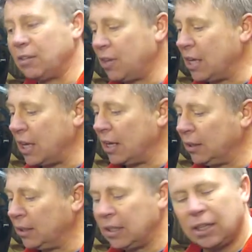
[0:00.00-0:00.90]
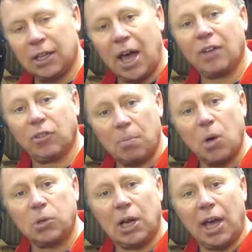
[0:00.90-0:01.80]
thinking, you know, has the
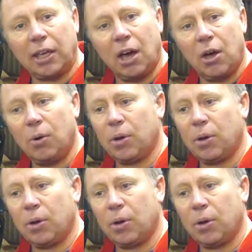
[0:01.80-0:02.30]
motor let go?